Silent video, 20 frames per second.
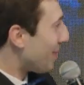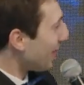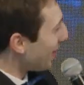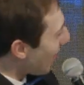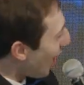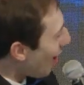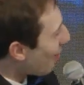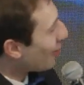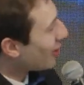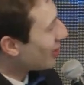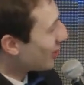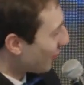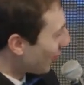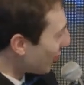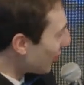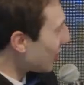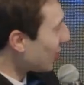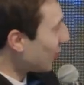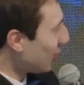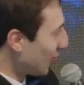But now we
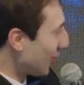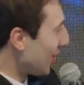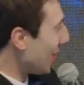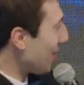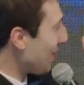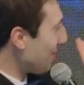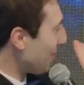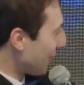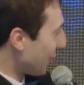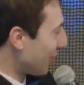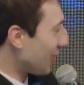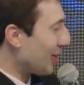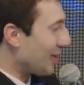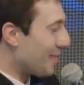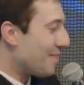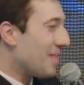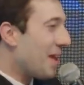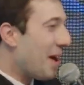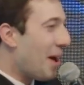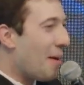switch to the to
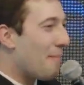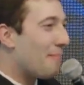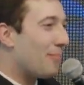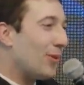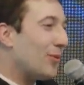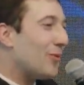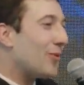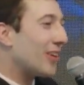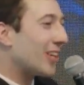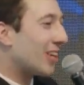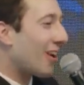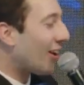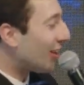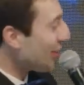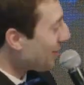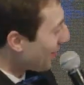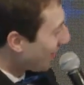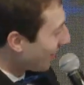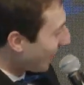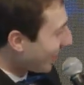the blue
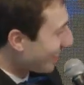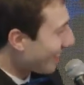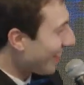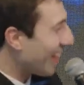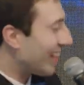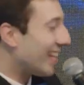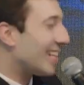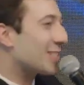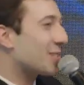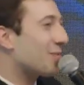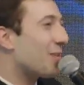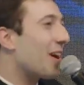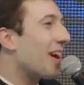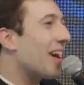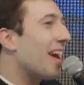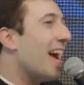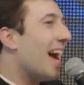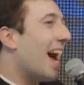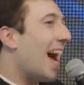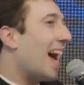economy data, and that's
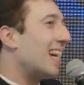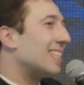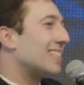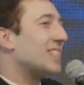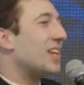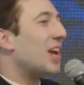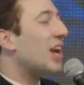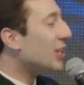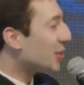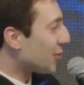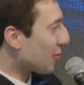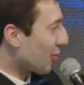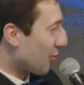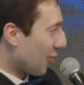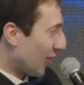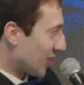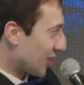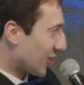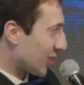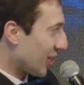why, as an intro
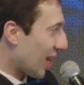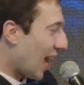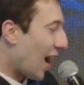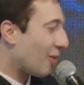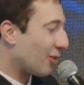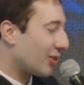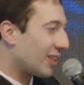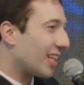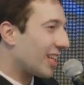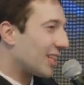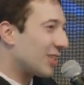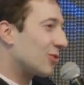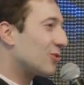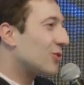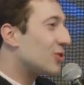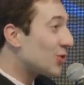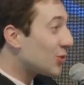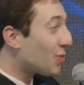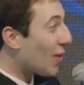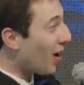question, I would like to
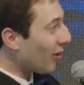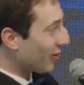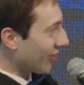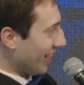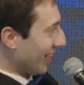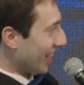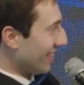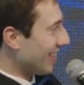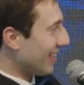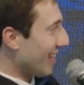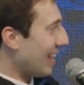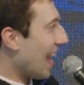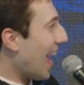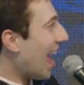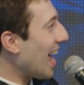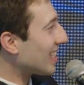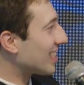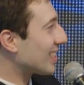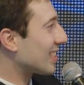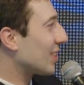zoom out a little and
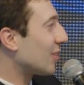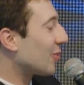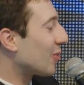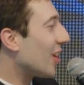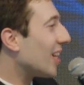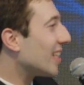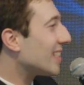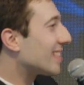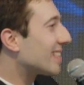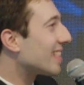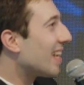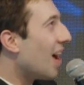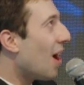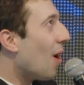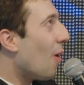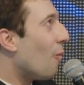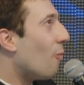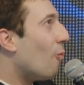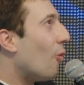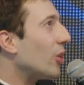ask you guys,
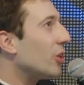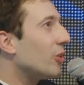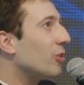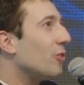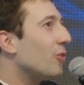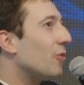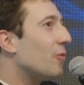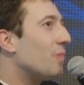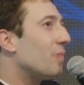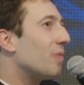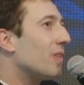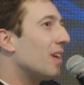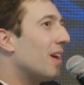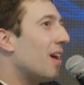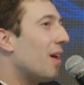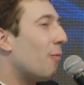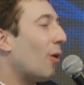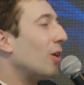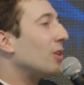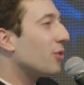what do you
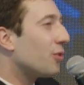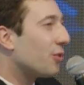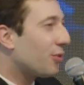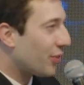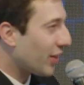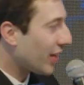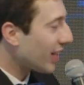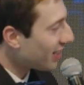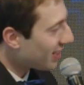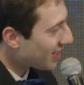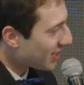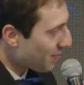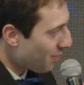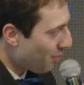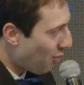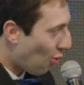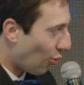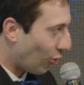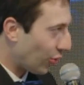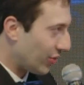why do you think it is
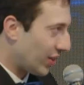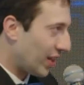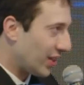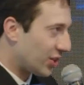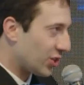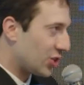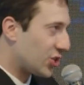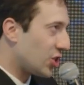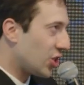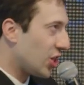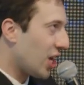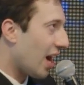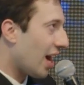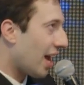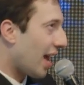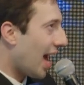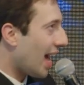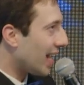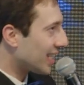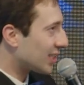important that the
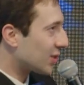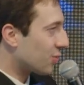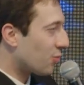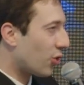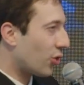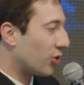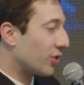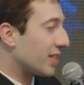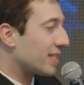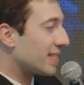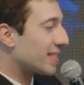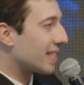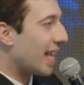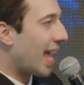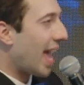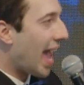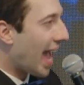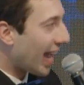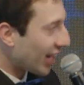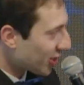GIS world is
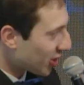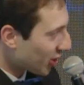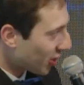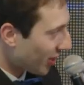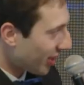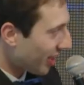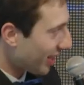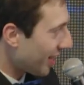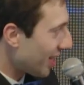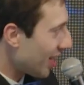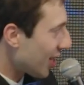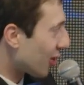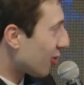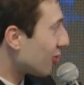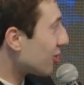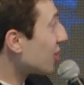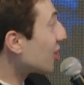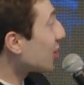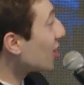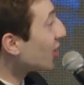actually
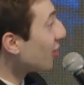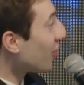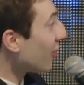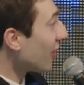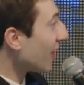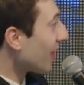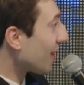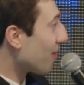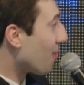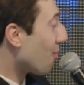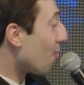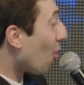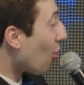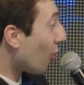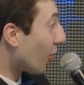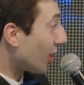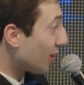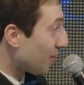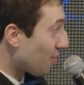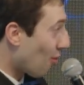considering
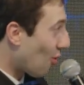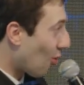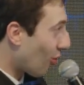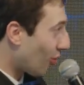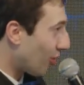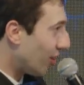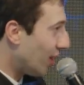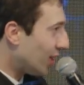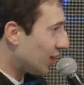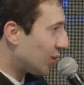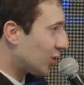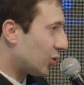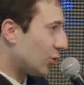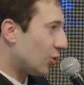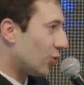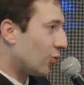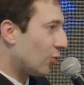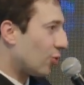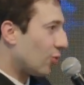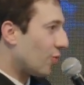more and more
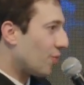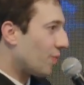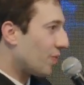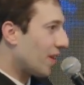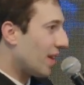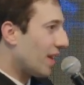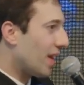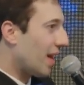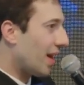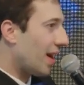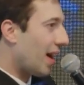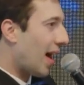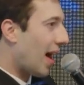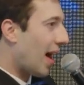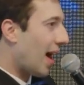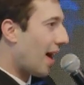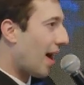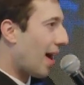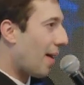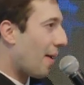to
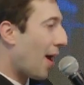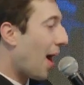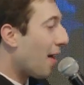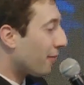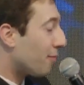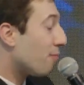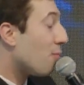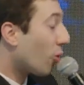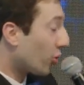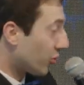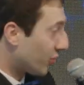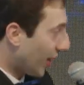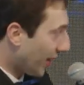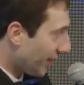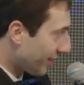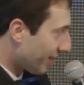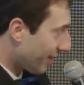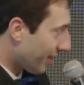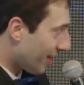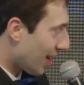have more
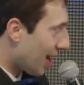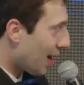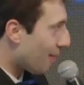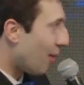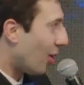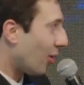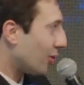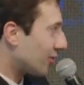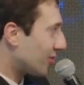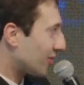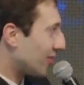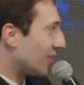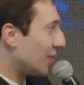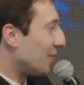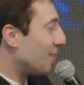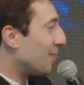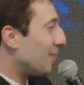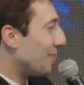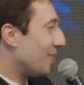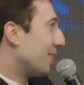data about
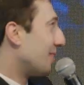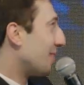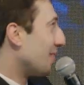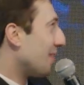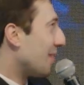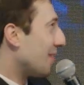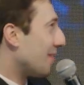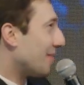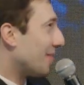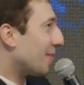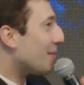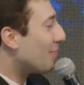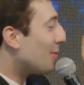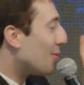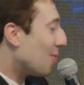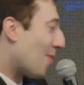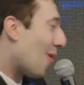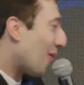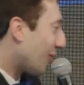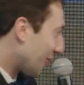the the, the
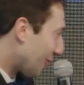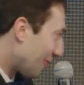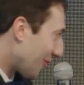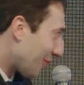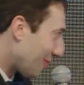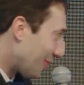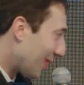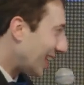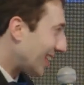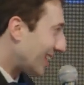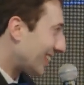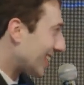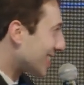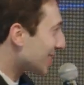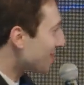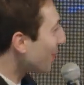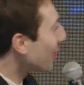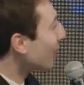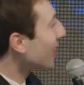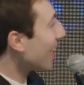blue part of our planet?
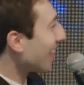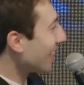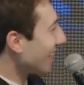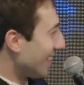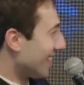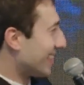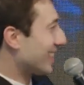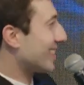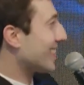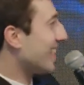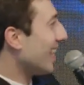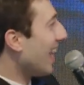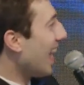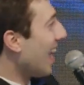Let's put it like this.